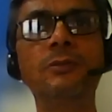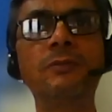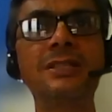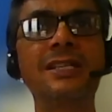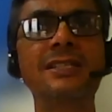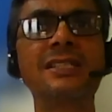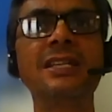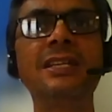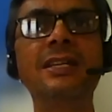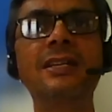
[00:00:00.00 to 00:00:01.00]
just
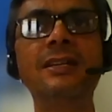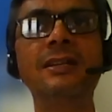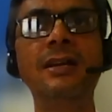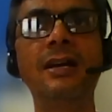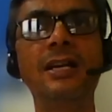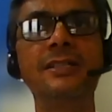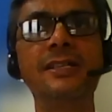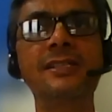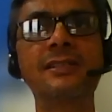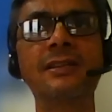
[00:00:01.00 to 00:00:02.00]
hear and
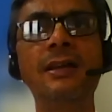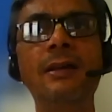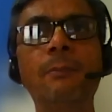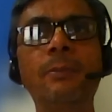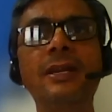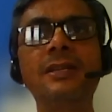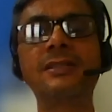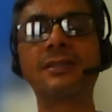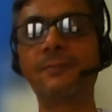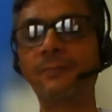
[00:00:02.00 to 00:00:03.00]
just preach,
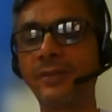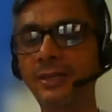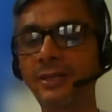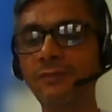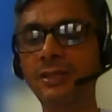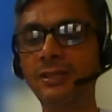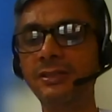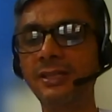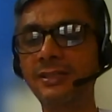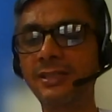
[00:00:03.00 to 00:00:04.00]
right? We
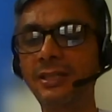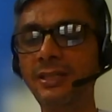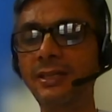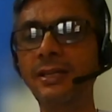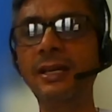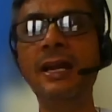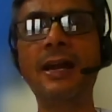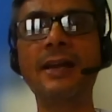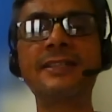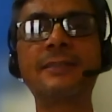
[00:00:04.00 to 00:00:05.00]
just hear
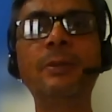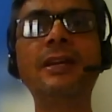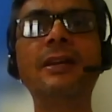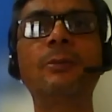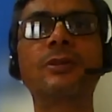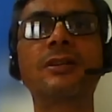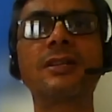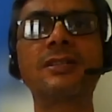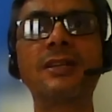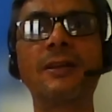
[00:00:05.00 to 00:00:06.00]
and speak about
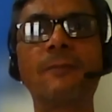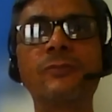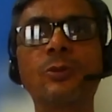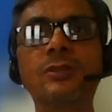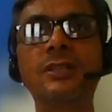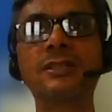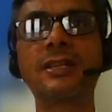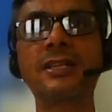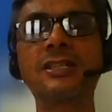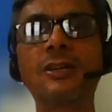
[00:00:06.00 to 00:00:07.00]
Krishna. So this
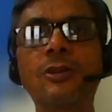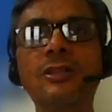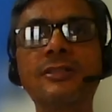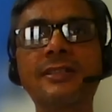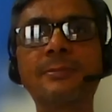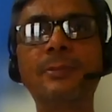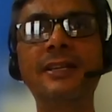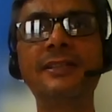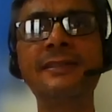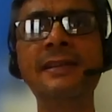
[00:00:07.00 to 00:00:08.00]
Krishna
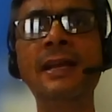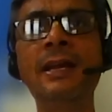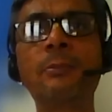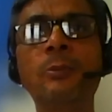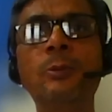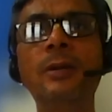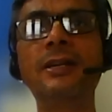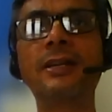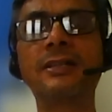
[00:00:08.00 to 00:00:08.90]
consciousness movement or